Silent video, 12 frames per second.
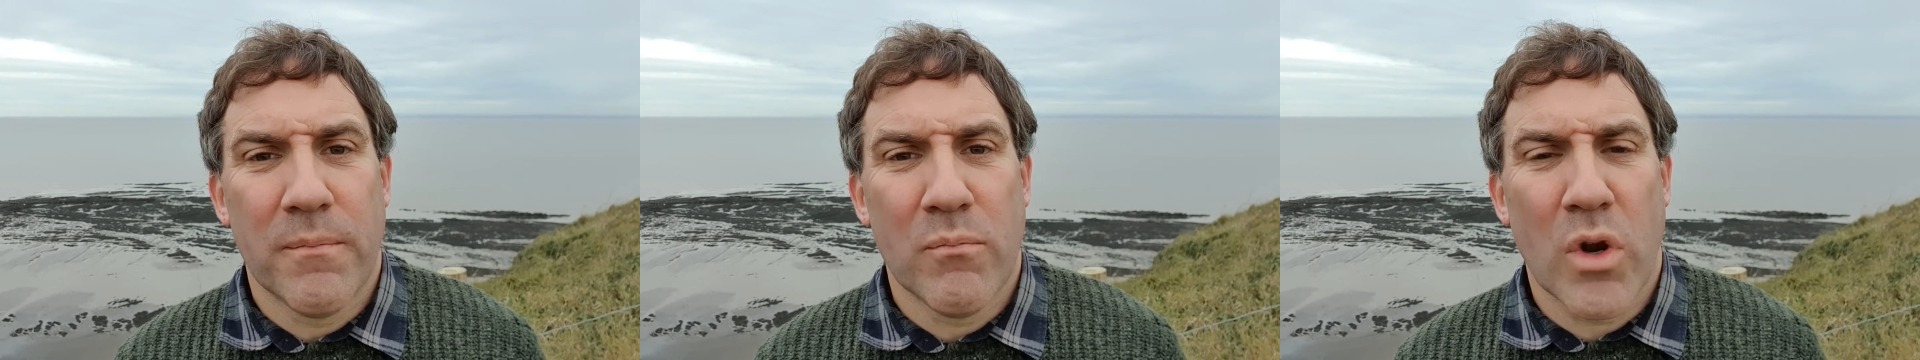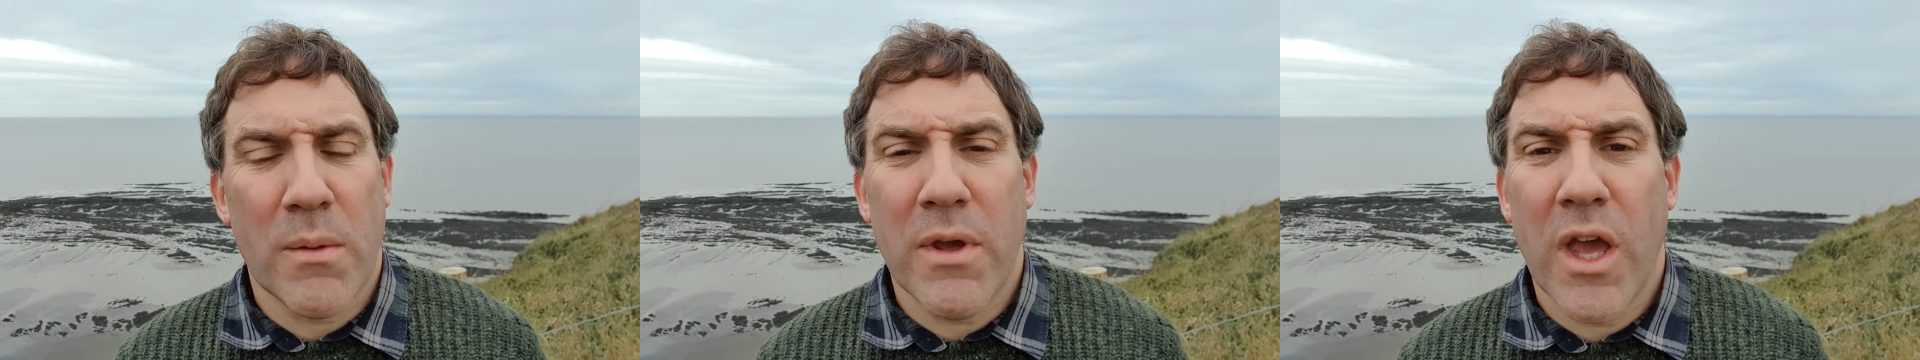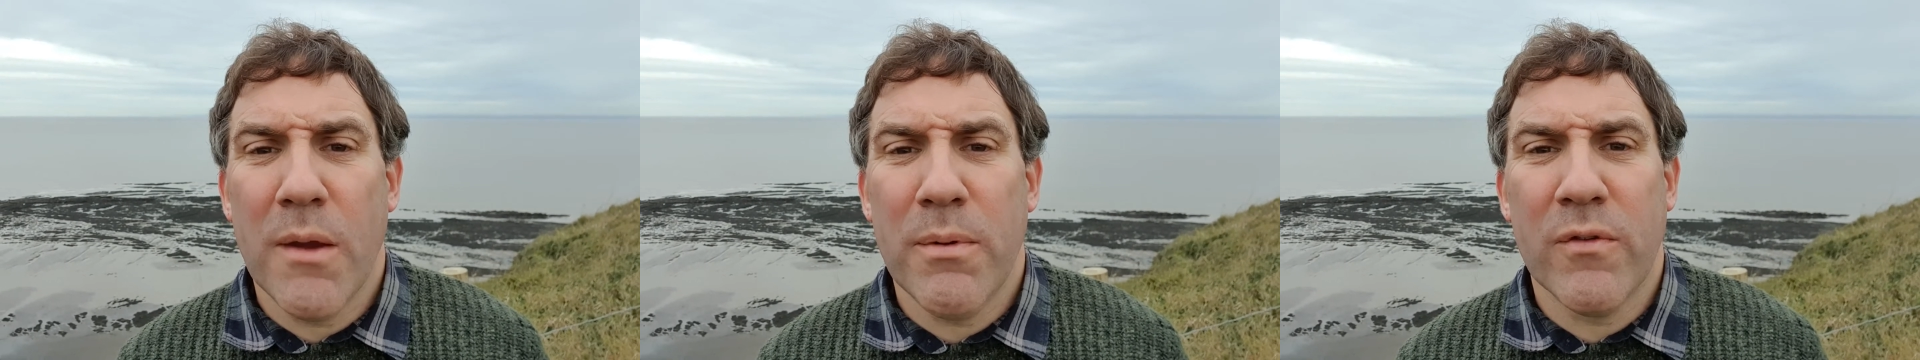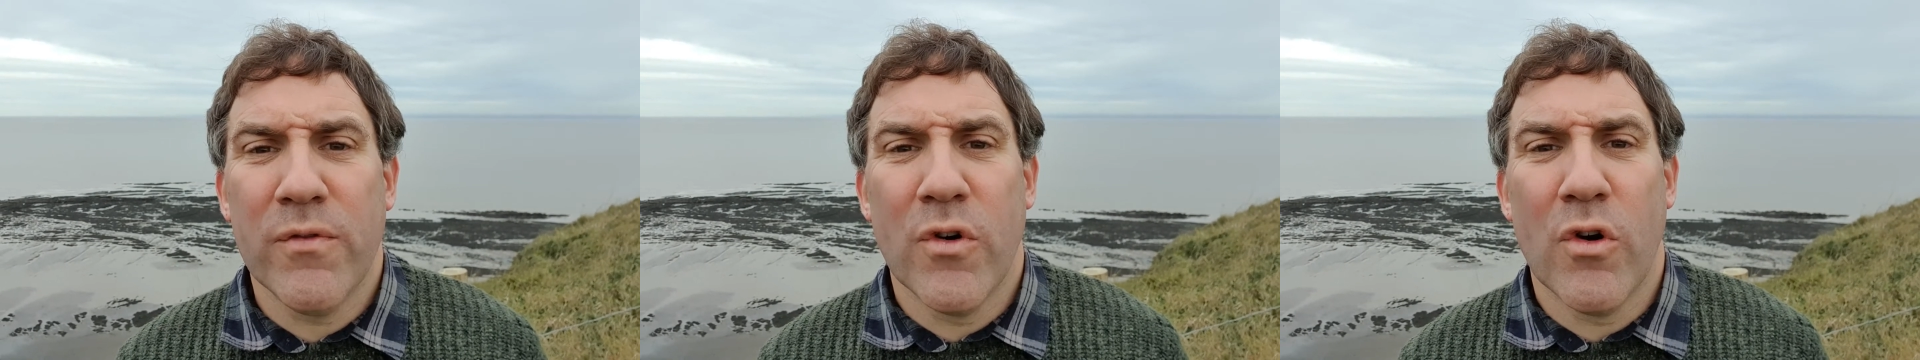What am I
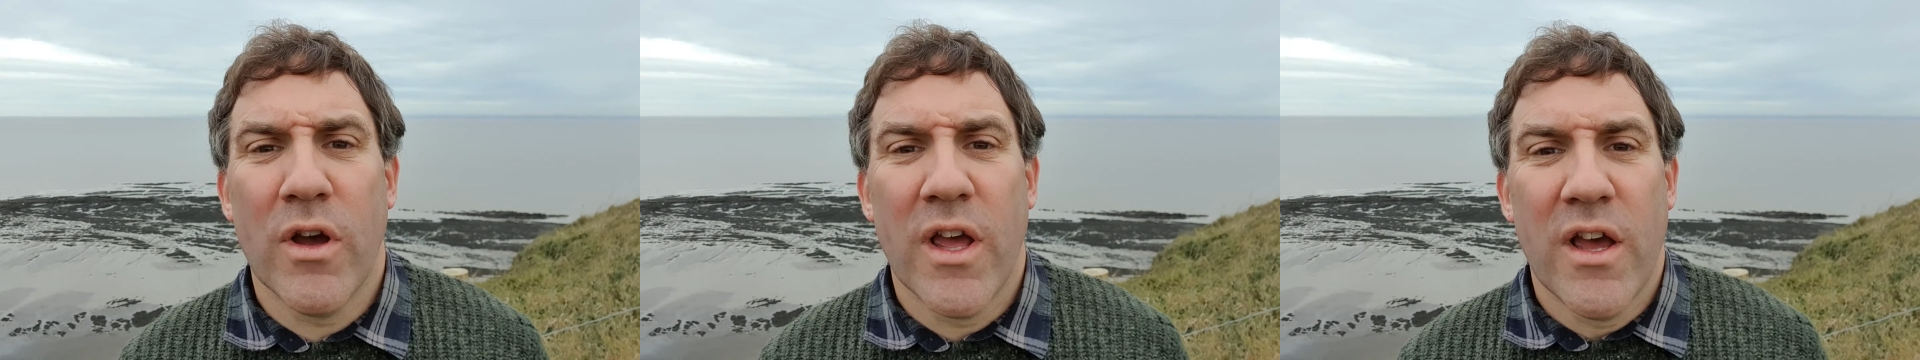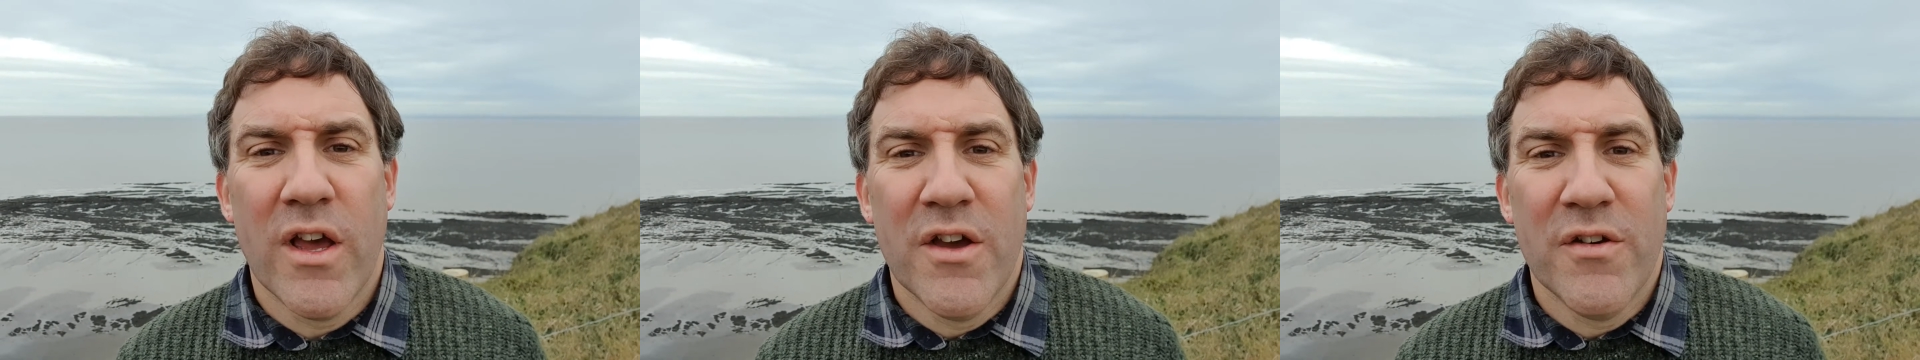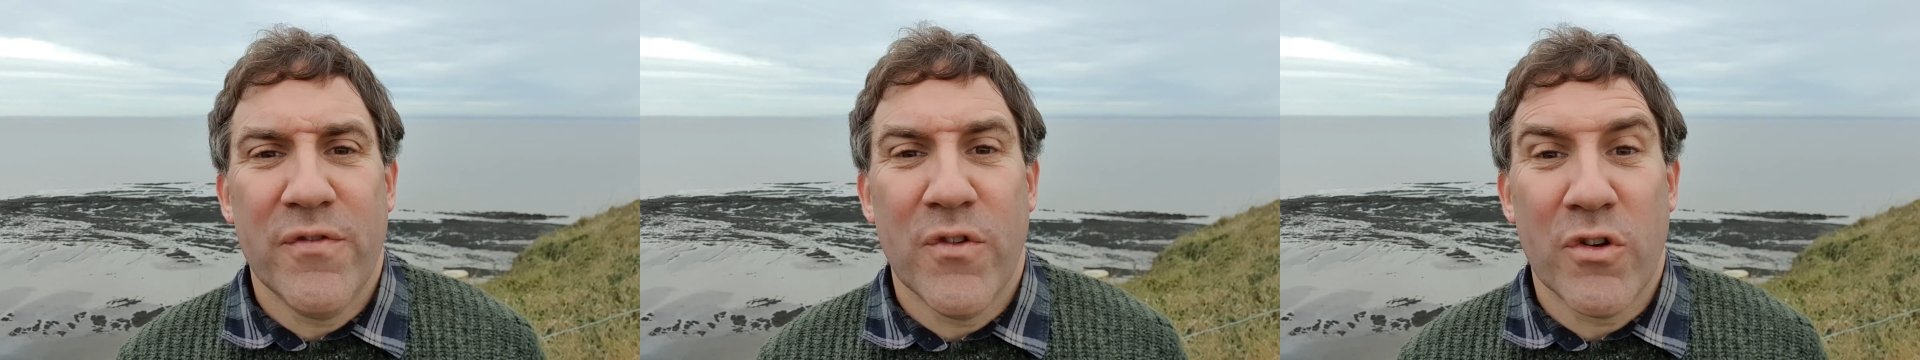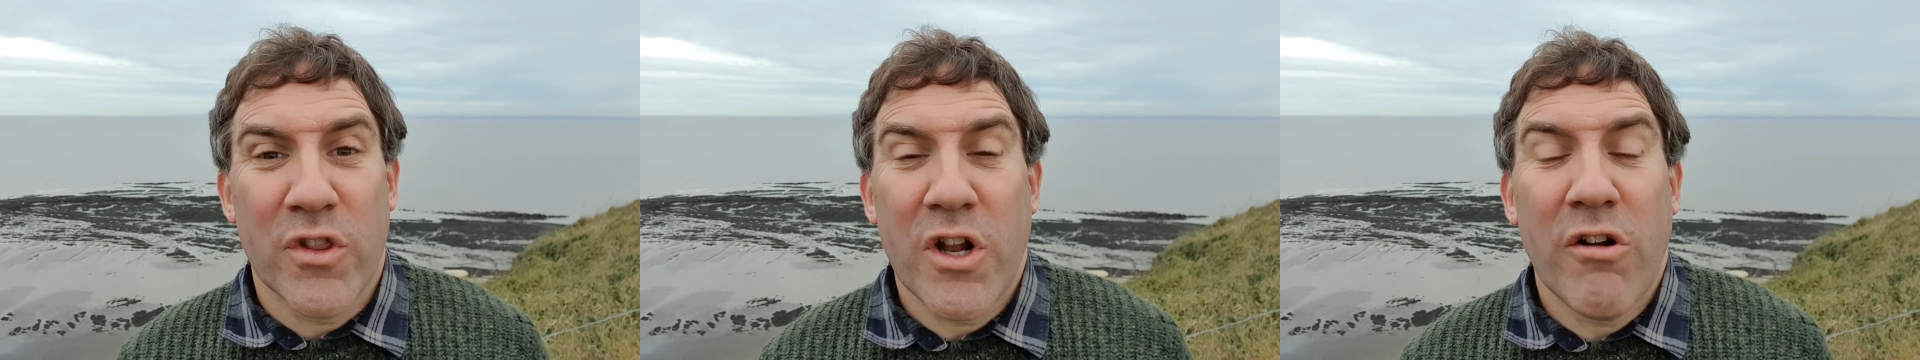hoping for
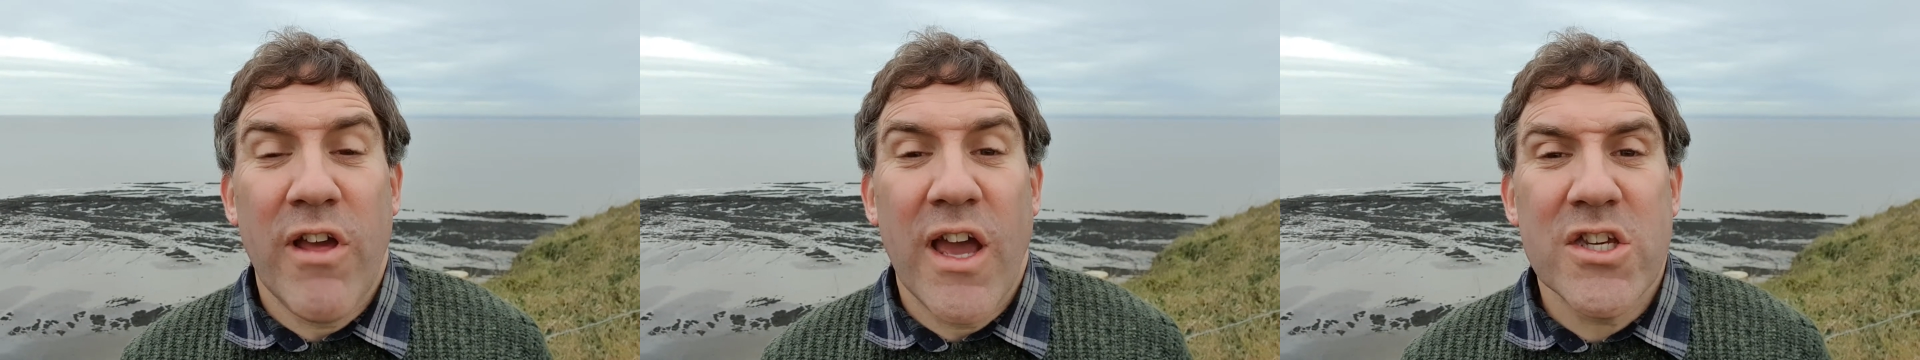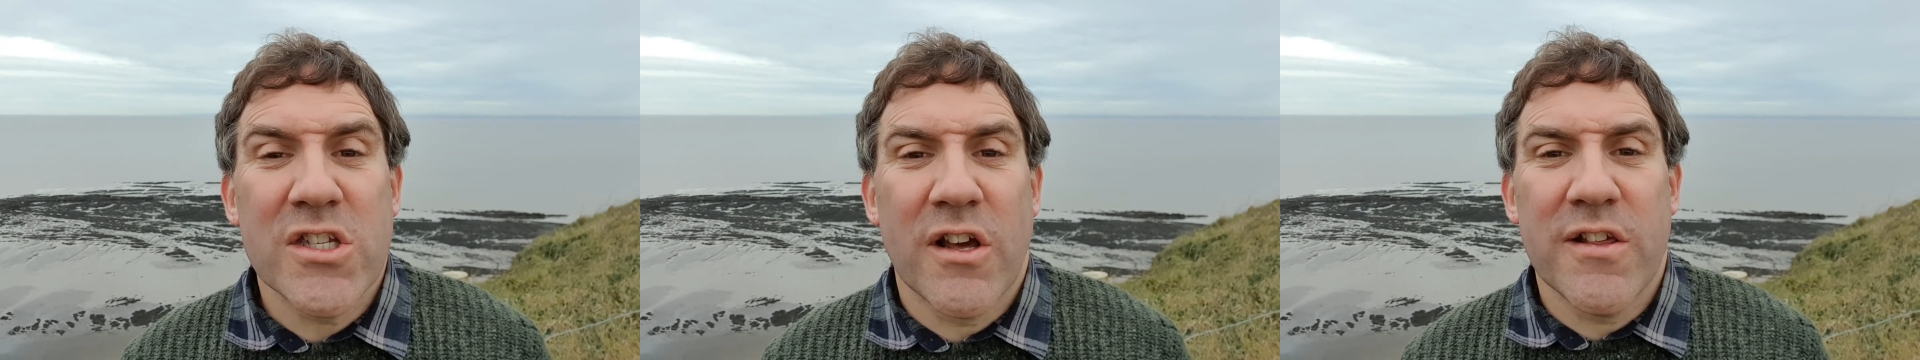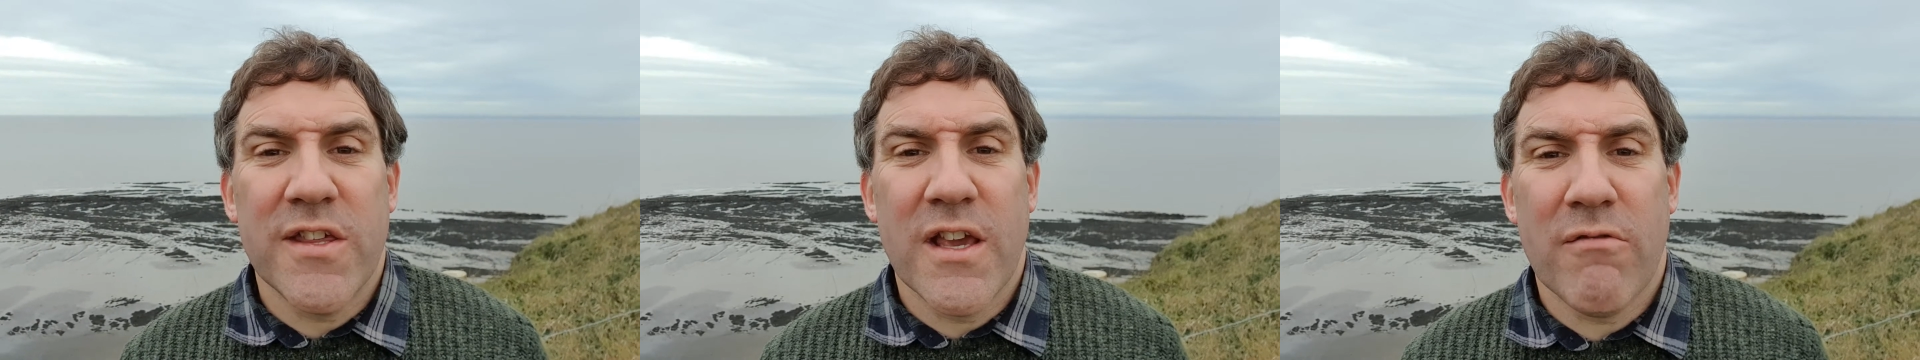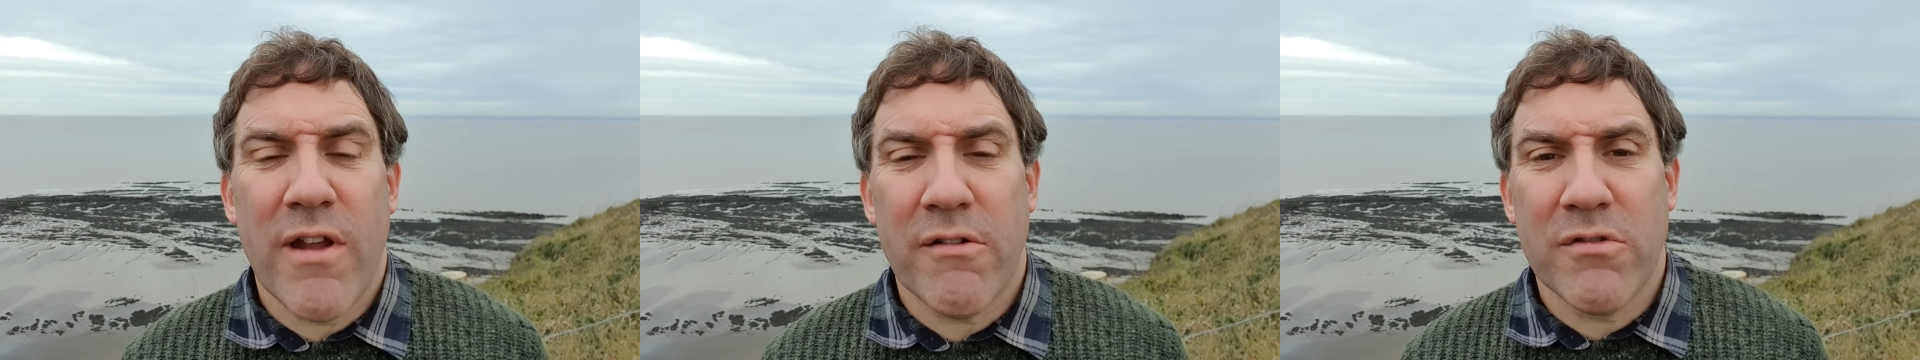the creation I see
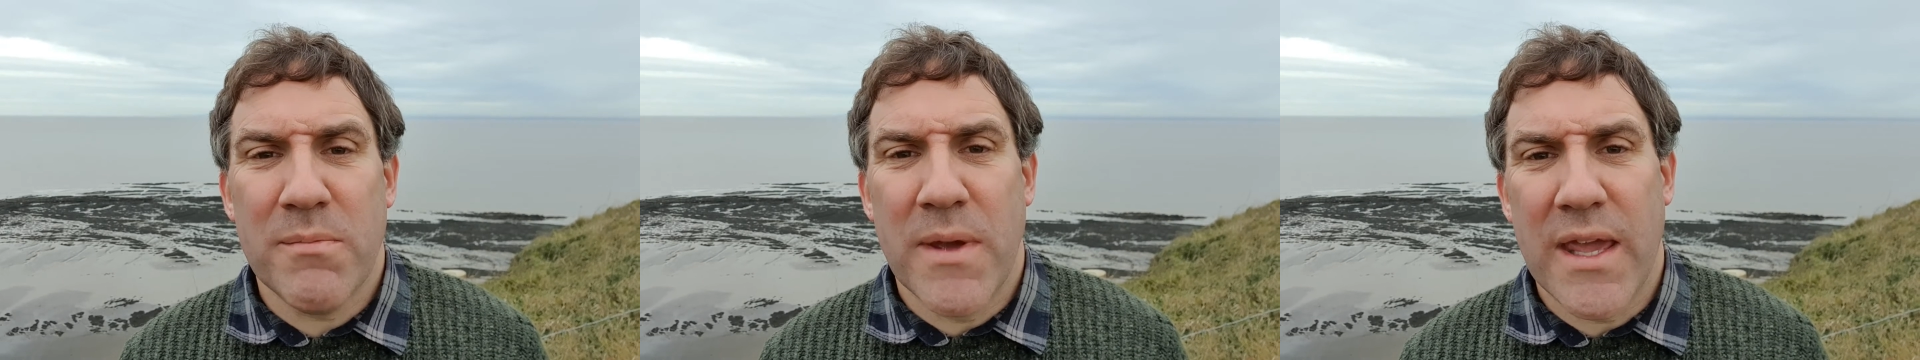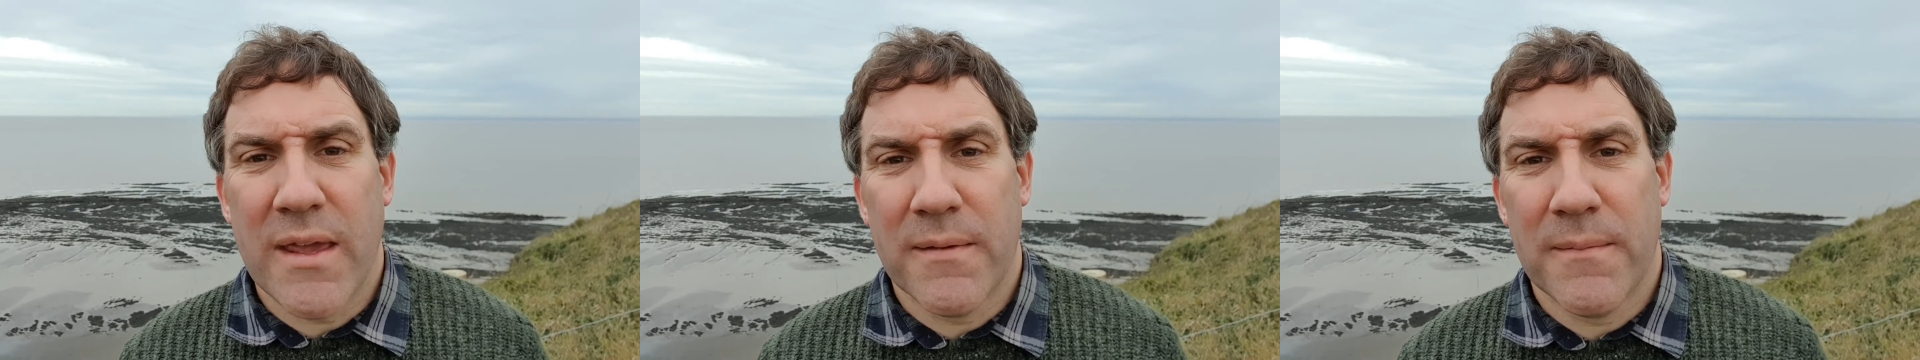around me?